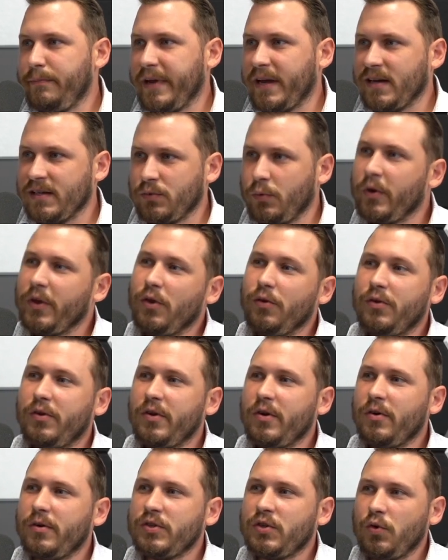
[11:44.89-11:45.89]
because what you
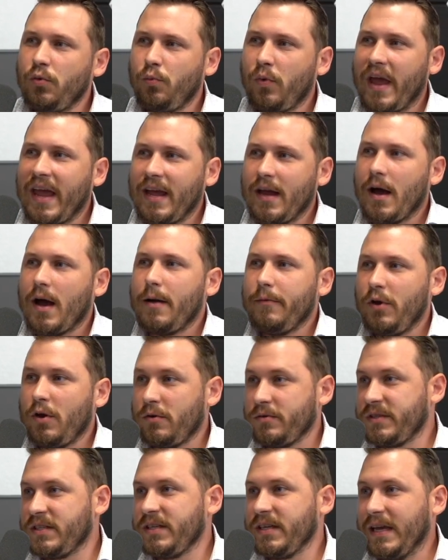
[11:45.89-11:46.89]
do is you wake up, you
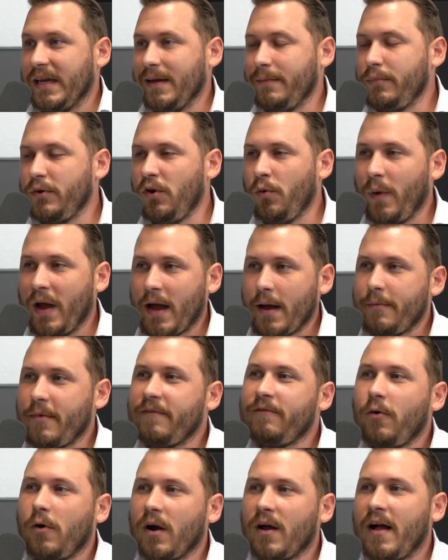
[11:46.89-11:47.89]
don't sleep, you wake up
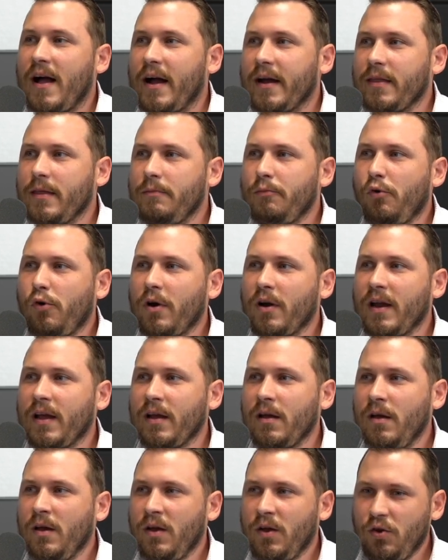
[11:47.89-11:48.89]
at 4 o'clock in the morning,